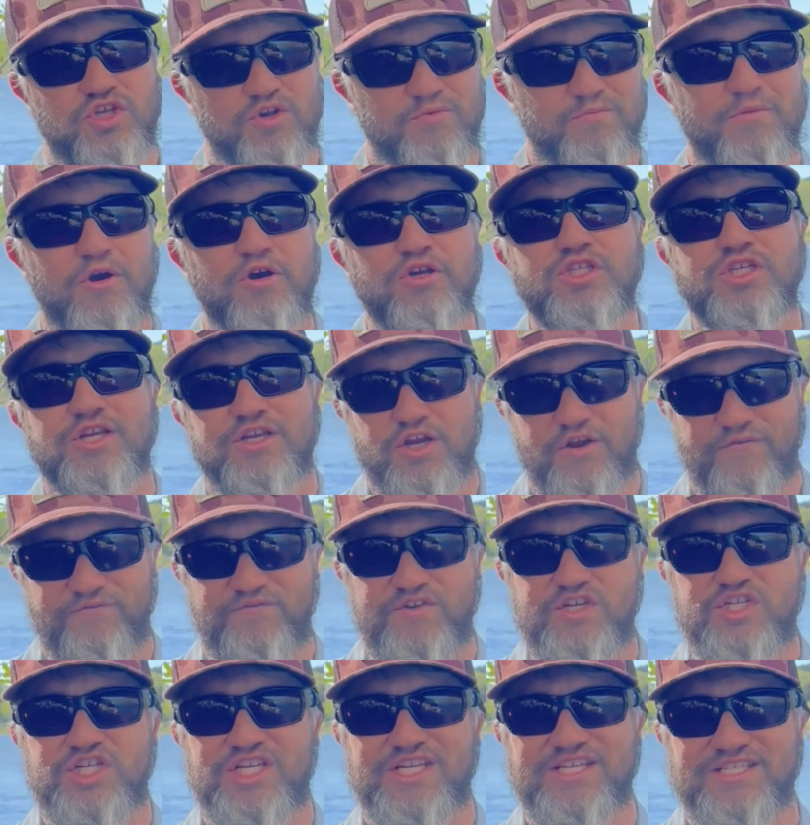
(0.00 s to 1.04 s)
so most of your
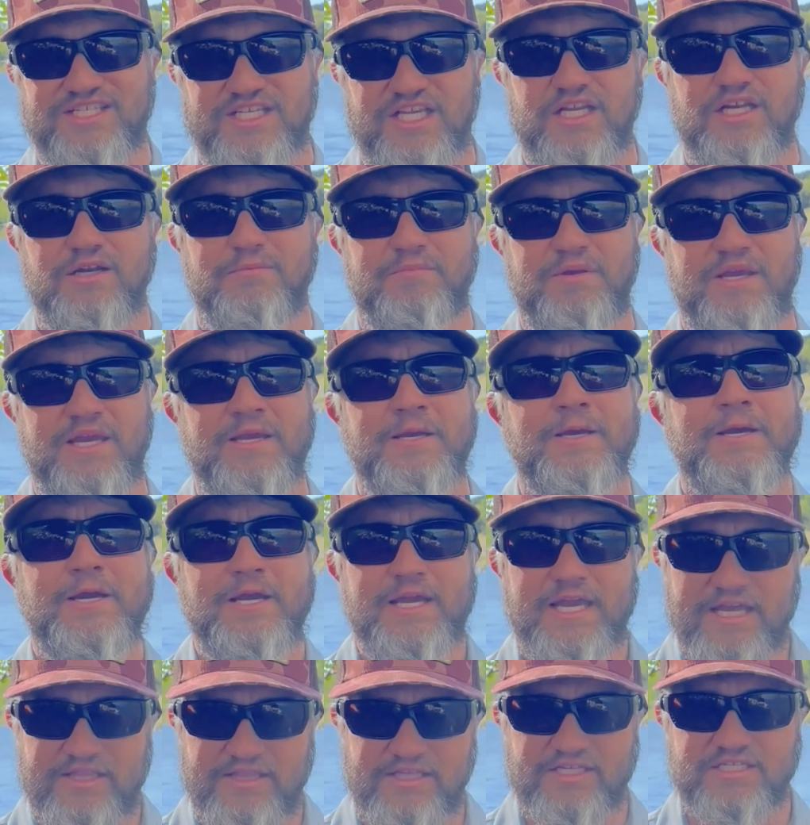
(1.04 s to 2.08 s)
fishing is going to be
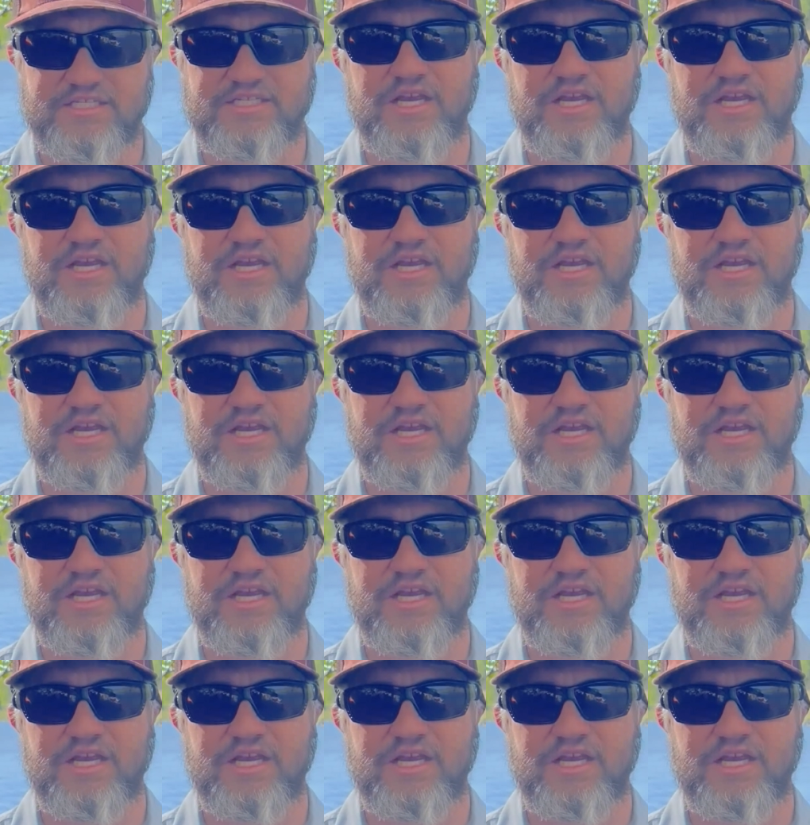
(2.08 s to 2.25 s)
in the